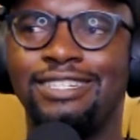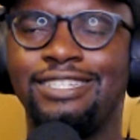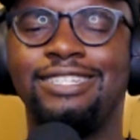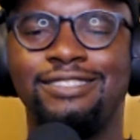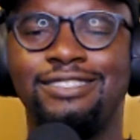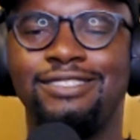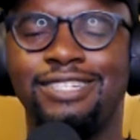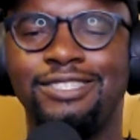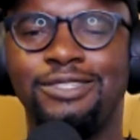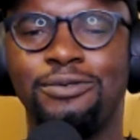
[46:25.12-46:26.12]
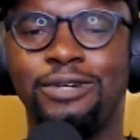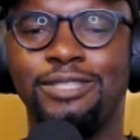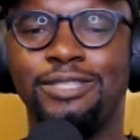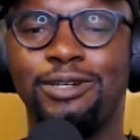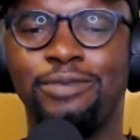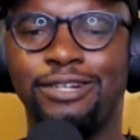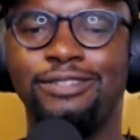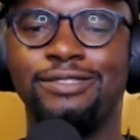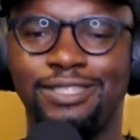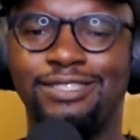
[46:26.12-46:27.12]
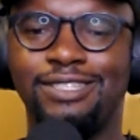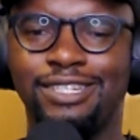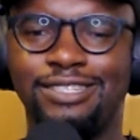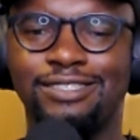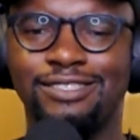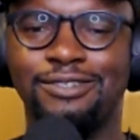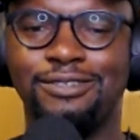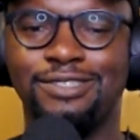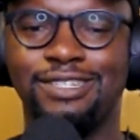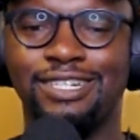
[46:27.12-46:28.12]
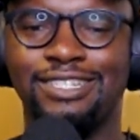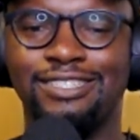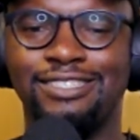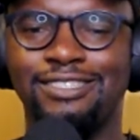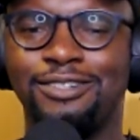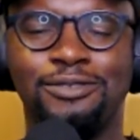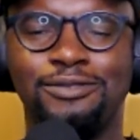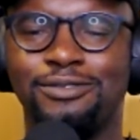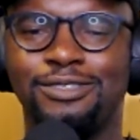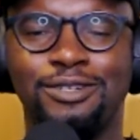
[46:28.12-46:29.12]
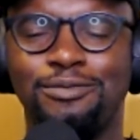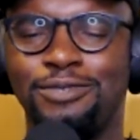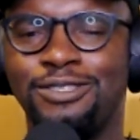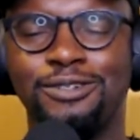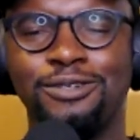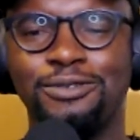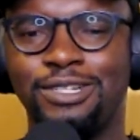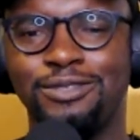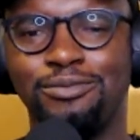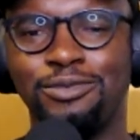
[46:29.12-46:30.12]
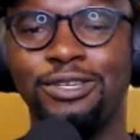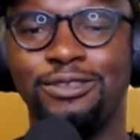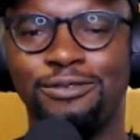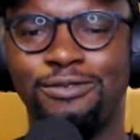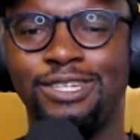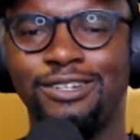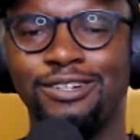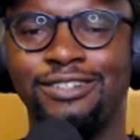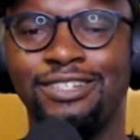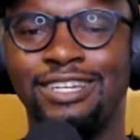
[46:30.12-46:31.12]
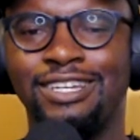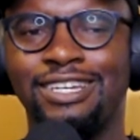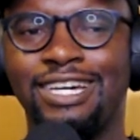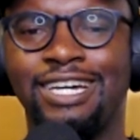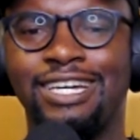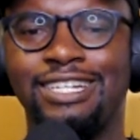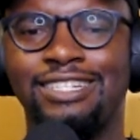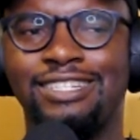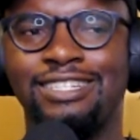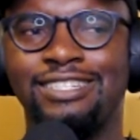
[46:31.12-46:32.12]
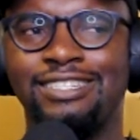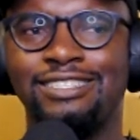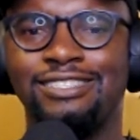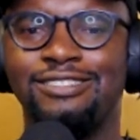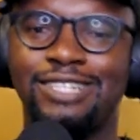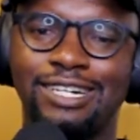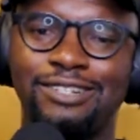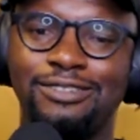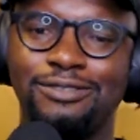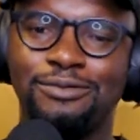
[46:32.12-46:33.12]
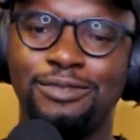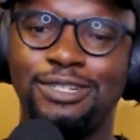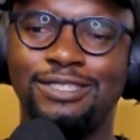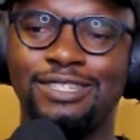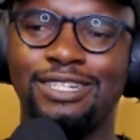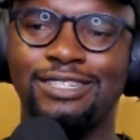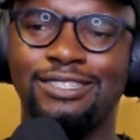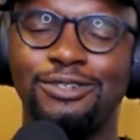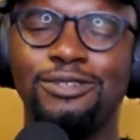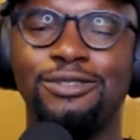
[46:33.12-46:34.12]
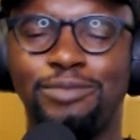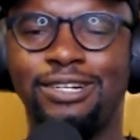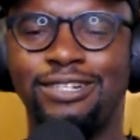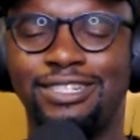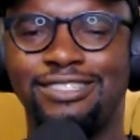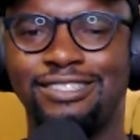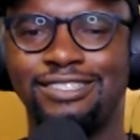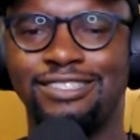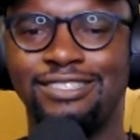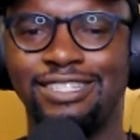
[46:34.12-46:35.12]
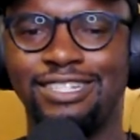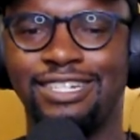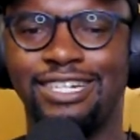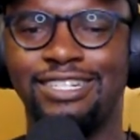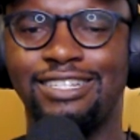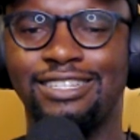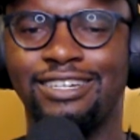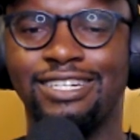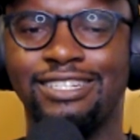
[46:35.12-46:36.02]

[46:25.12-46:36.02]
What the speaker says: kids these days are raised by parents these days. So it's like don't be so quick to point the finger at the child when it's like you're the parent. And like